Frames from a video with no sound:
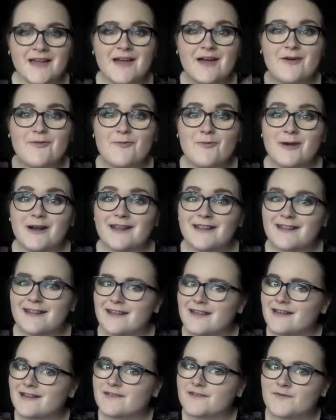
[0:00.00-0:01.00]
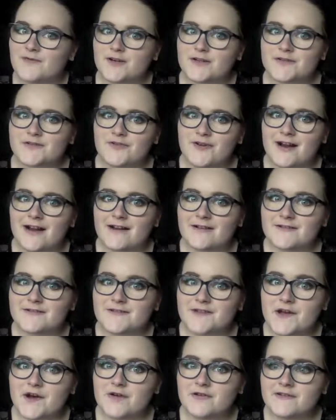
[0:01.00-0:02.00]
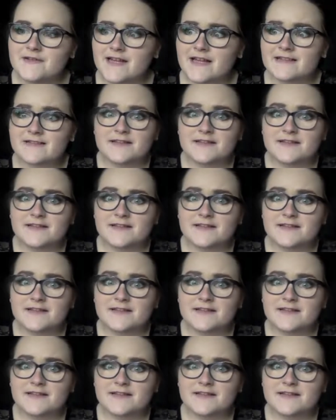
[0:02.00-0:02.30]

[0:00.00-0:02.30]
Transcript: One of the things first graders know is that